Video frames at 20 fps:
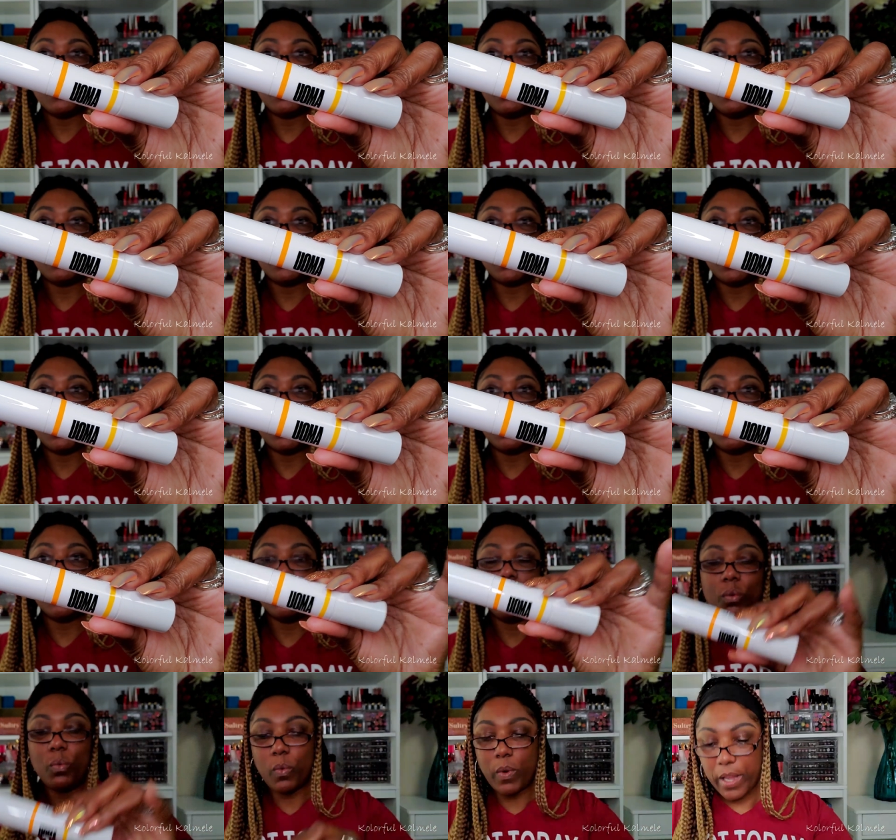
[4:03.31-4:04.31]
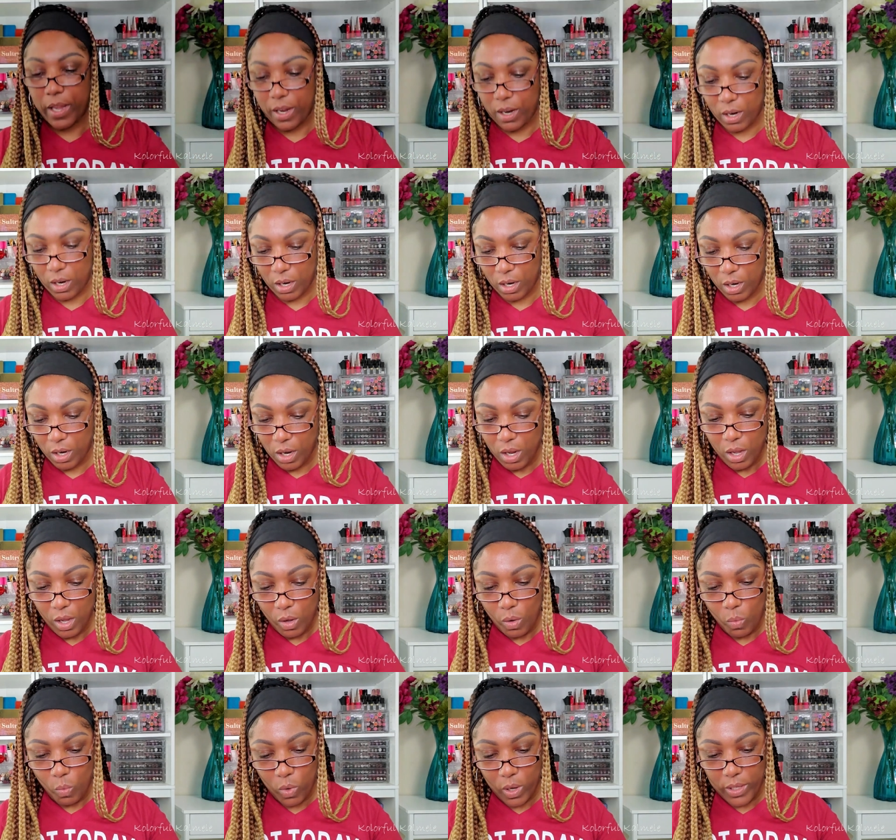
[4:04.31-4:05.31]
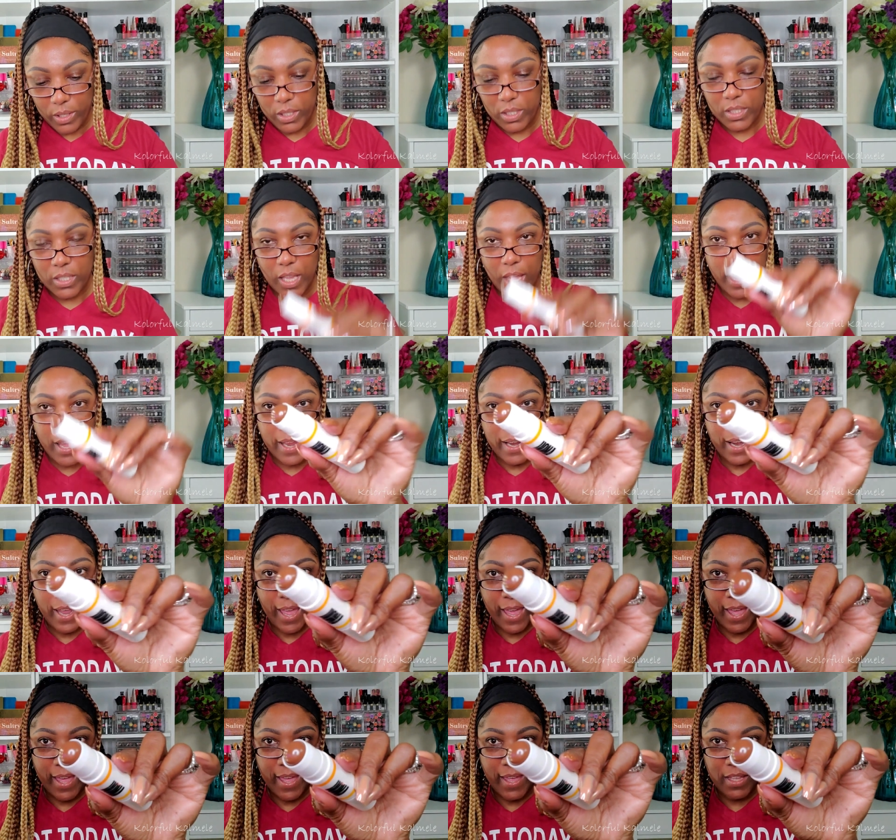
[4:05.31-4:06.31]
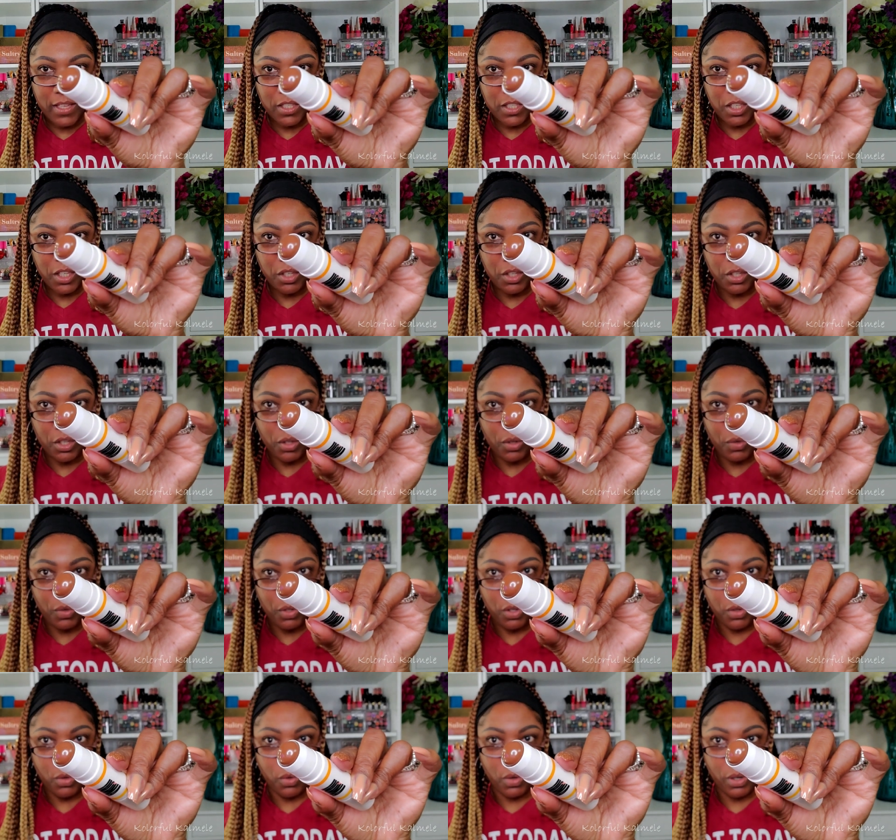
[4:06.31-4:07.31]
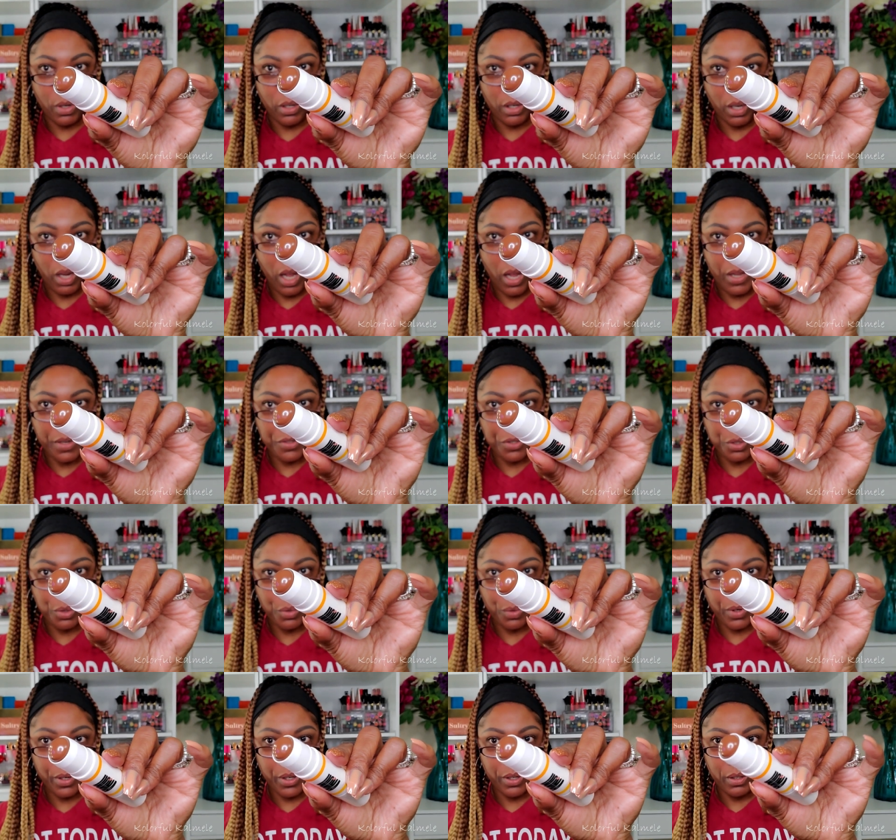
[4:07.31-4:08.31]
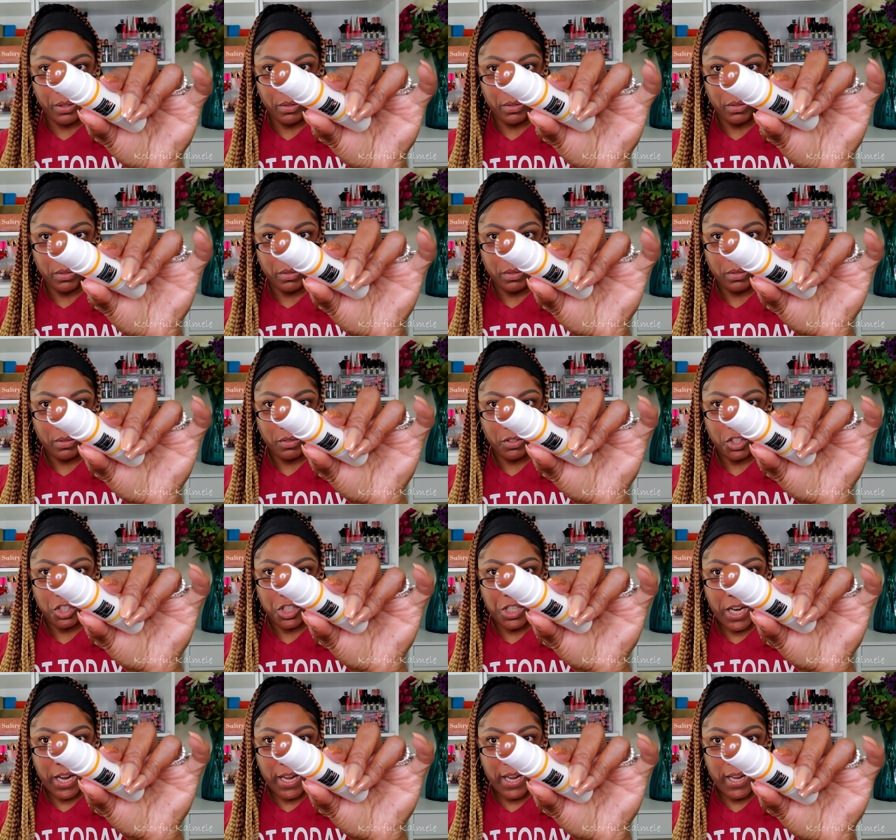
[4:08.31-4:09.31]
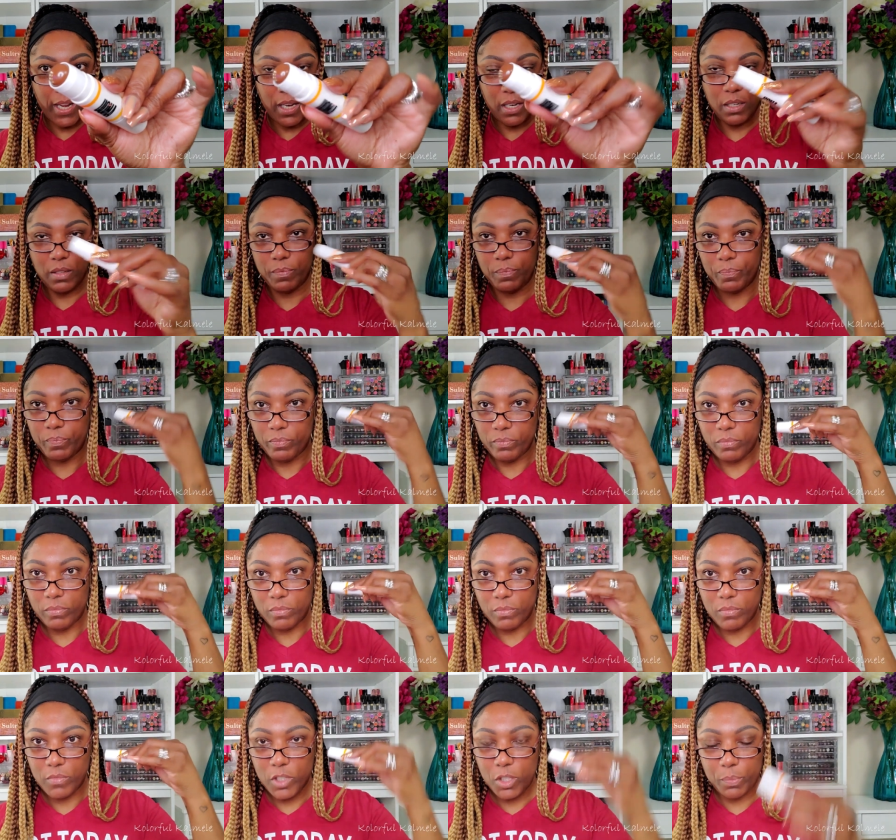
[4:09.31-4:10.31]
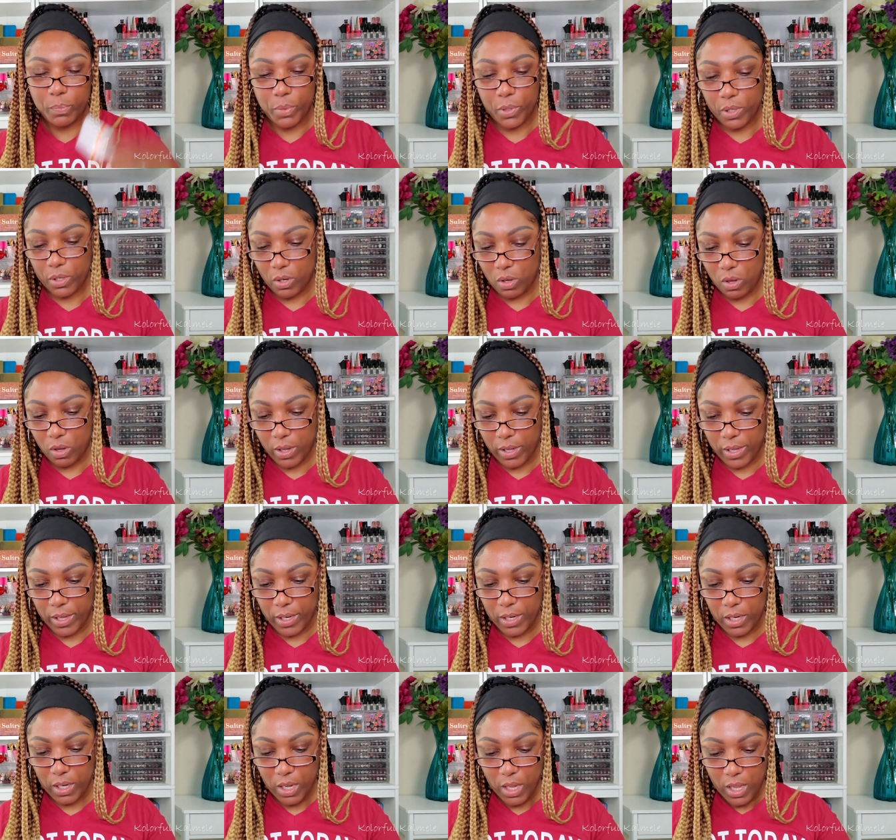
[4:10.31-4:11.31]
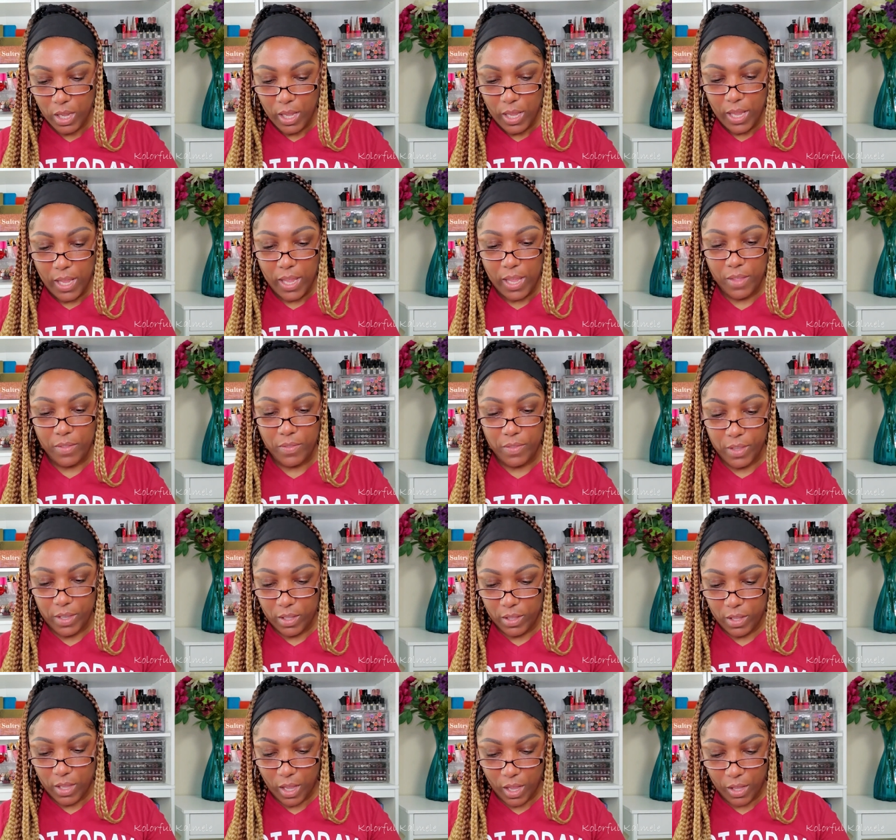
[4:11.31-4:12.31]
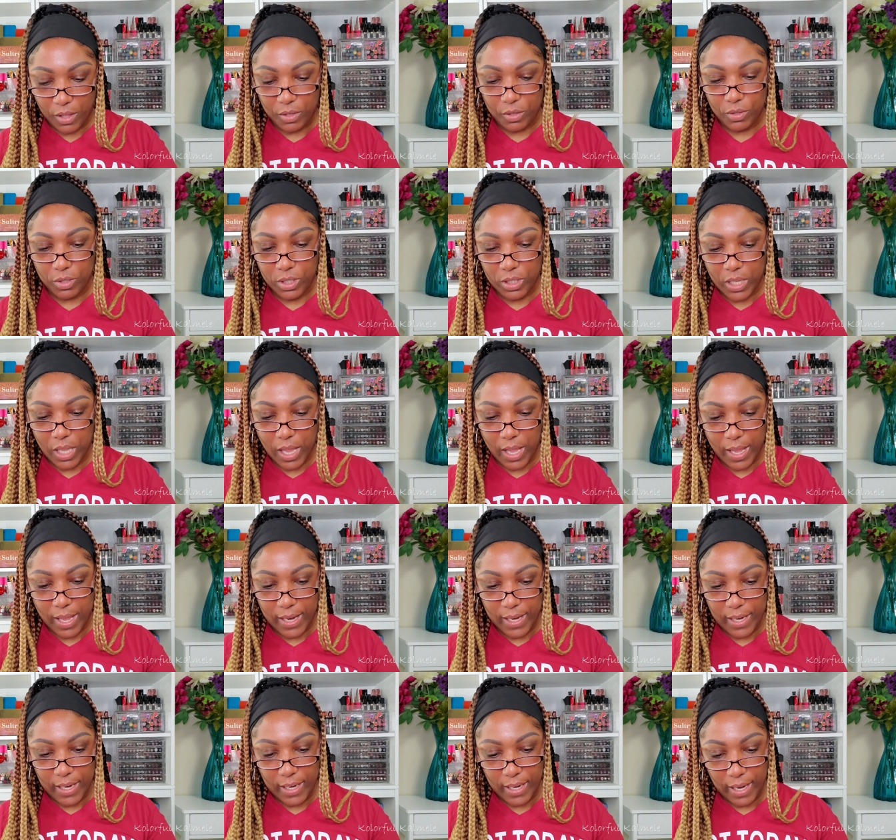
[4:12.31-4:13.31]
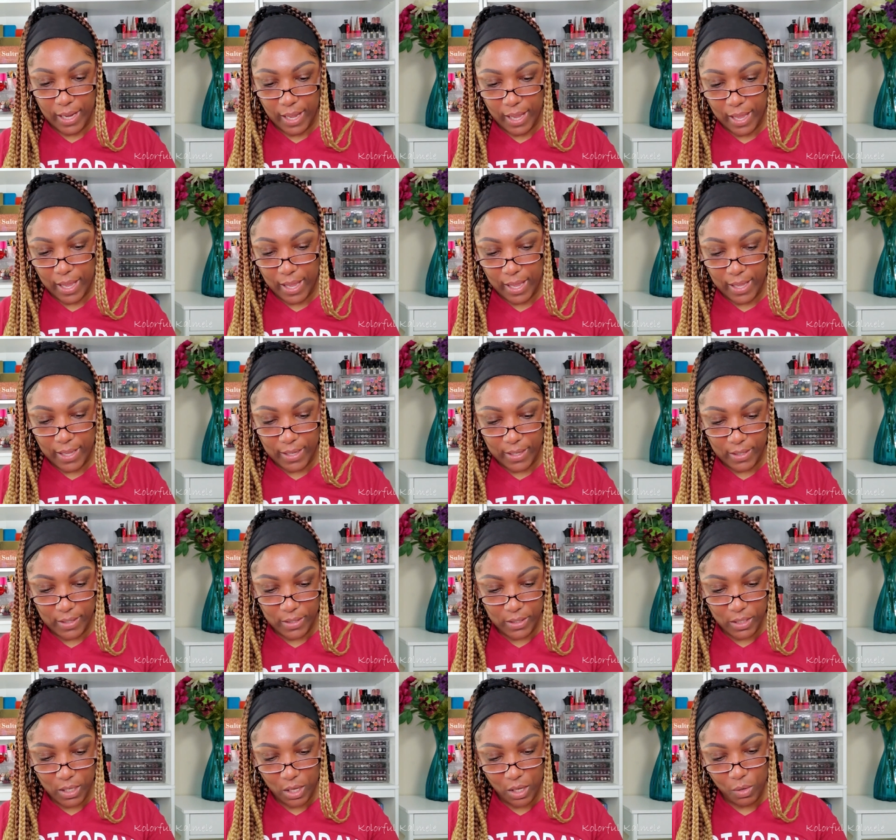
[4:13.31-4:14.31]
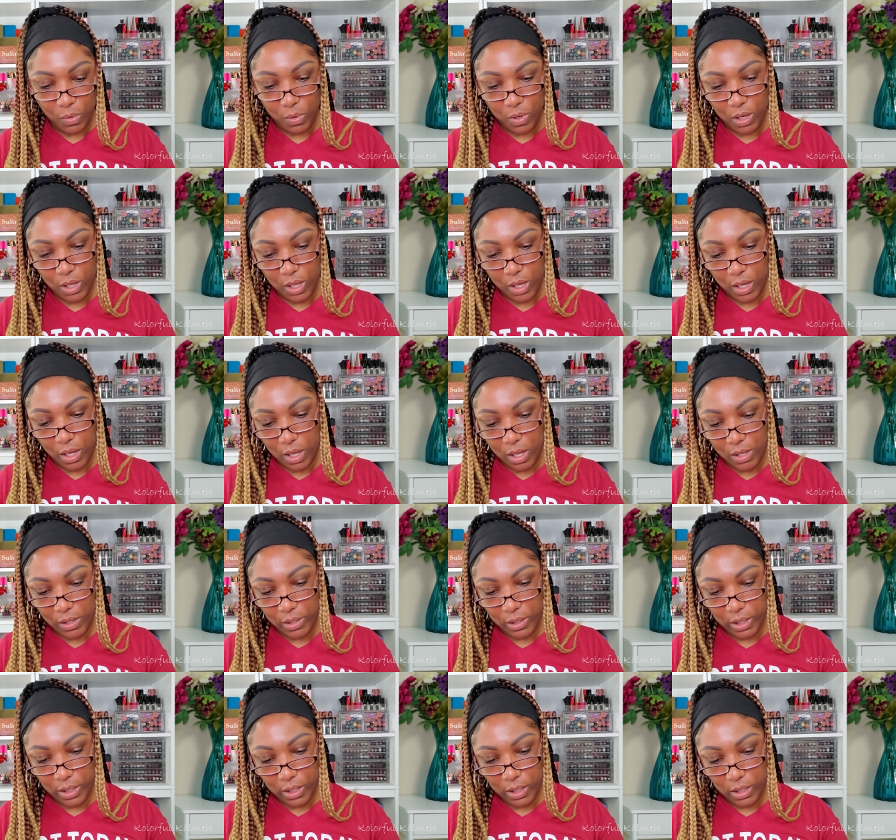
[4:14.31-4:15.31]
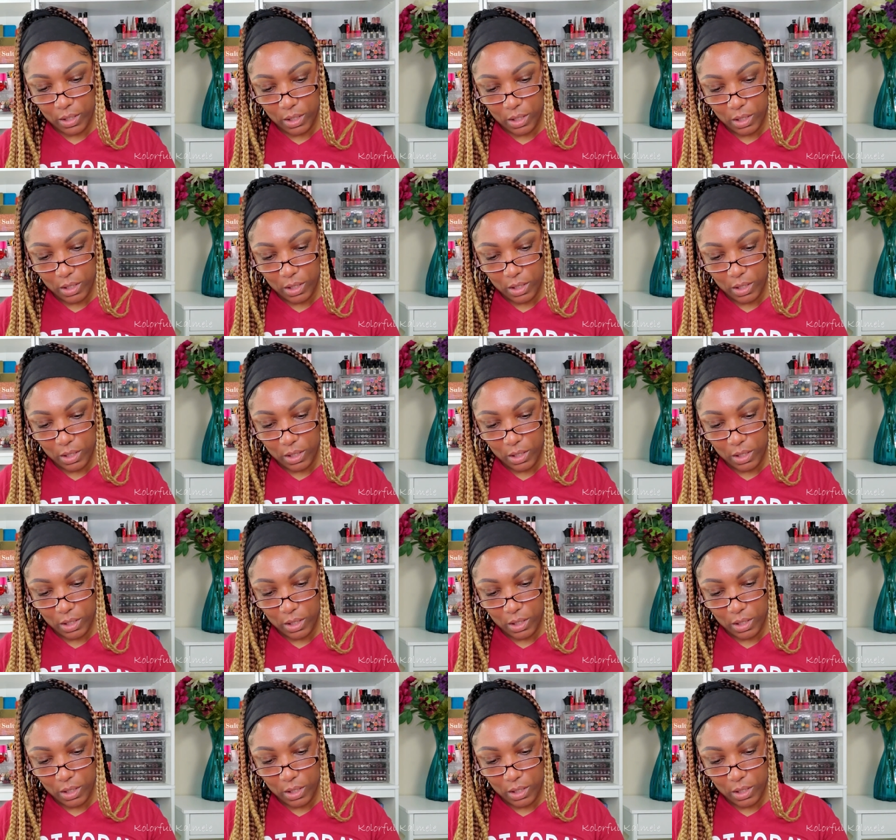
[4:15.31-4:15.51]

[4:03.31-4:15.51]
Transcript: stick to where one side has, you know, your contour shade to put on. And then the other side, it has, what are they calling it?